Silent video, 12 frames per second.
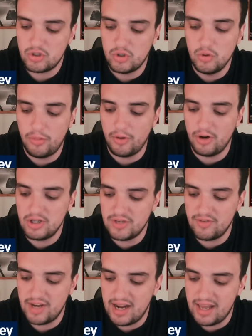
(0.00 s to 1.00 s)
2/3
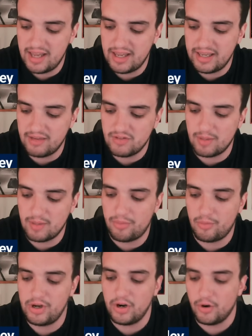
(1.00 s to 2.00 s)
of an inning, gives up
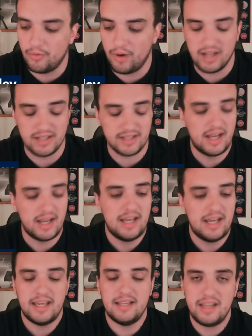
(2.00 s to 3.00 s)
3 earned runs.
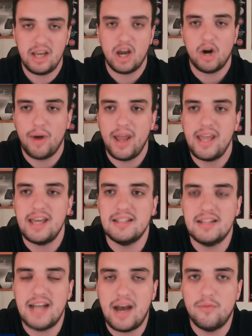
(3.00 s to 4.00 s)
His ERA
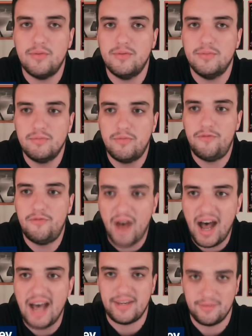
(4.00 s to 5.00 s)
is now
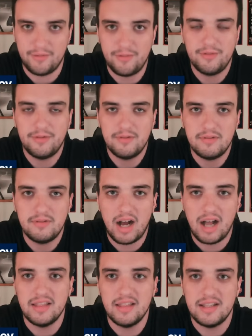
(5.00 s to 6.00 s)
5
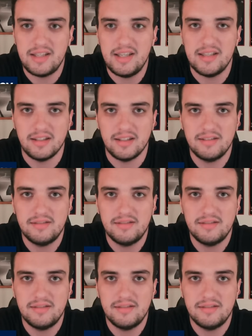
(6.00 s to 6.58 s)
on the season.